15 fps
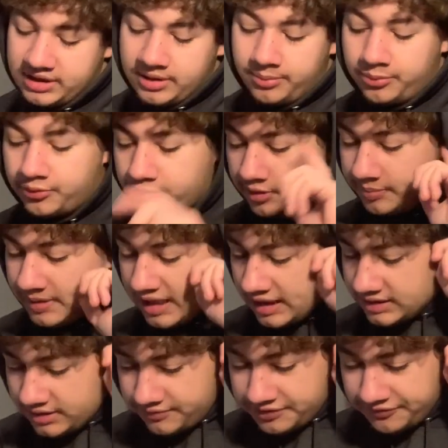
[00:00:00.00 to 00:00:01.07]
up 3
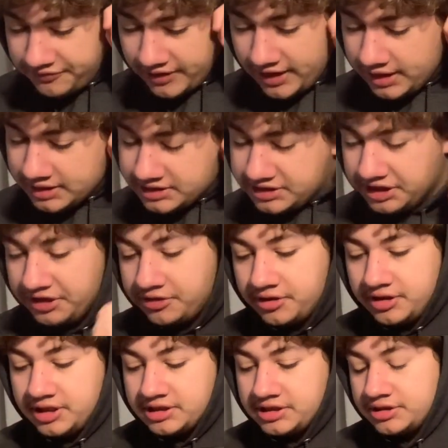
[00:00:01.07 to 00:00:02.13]
packs of the Violet
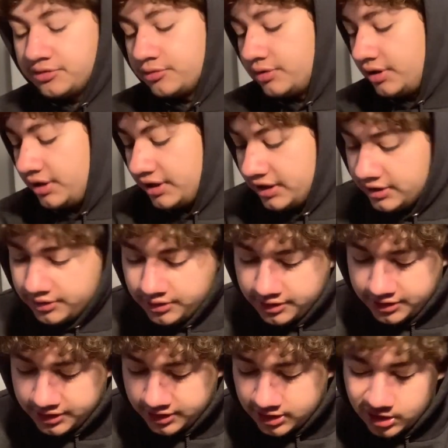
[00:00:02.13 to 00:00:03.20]
Secret. This is a really good
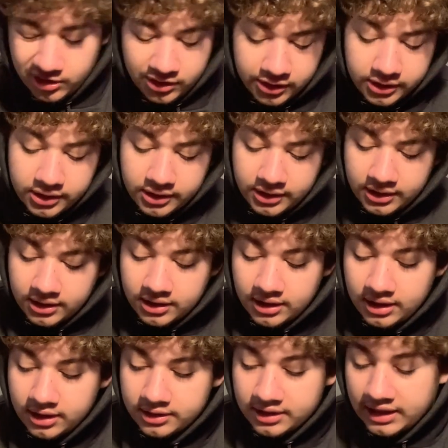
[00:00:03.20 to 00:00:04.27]
looking color
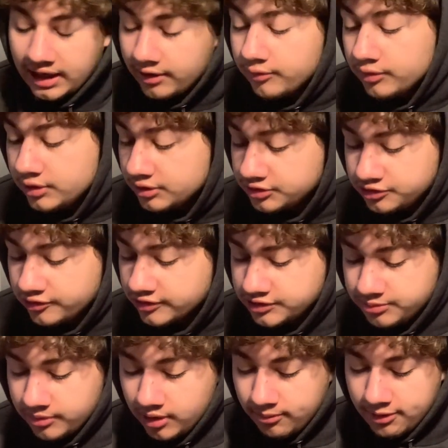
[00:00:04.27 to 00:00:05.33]
that I would use for
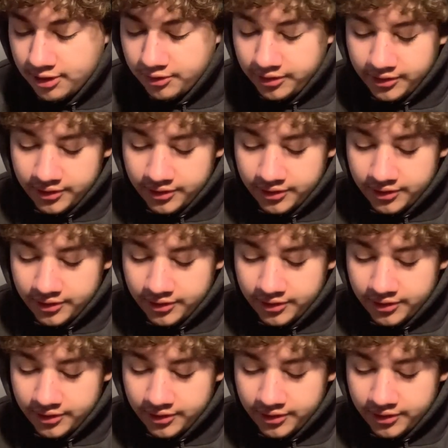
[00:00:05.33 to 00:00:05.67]
smallmouth.